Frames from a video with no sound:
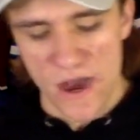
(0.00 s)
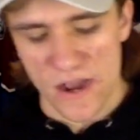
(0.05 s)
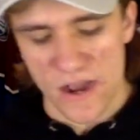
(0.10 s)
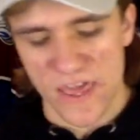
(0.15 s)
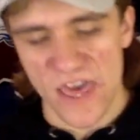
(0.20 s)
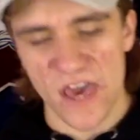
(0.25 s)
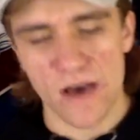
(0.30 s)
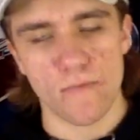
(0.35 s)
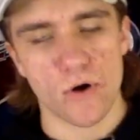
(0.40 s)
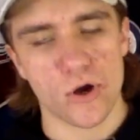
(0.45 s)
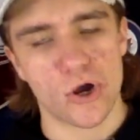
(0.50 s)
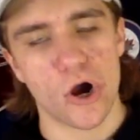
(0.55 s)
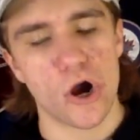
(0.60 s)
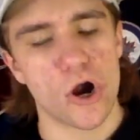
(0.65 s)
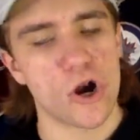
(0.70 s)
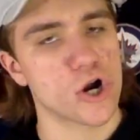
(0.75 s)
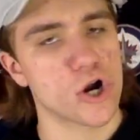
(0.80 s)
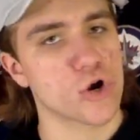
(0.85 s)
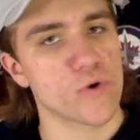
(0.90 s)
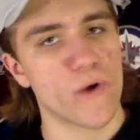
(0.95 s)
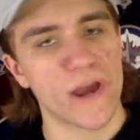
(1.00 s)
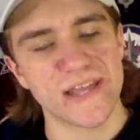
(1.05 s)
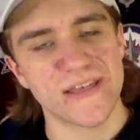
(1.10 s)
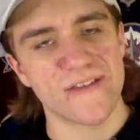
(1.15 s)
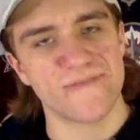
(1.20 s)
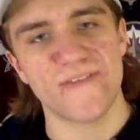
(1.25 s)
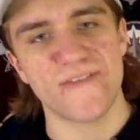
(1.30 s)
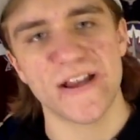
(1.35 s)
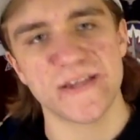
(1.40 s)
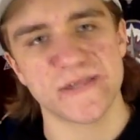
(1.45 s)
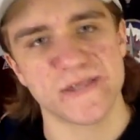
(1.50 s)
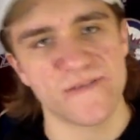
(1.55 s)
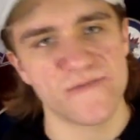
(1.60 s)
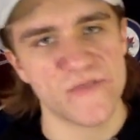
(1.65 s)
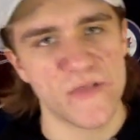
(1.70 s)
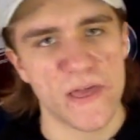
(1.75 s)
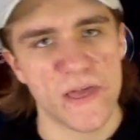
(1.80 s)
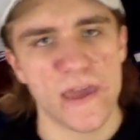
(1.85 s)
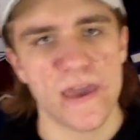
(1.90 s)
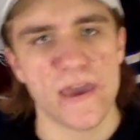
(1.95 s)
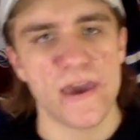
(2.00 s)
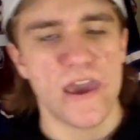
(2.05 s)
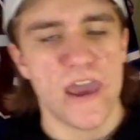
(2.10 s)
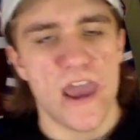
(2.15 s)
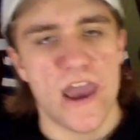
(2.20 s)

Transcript: Cale Makar, great defensively.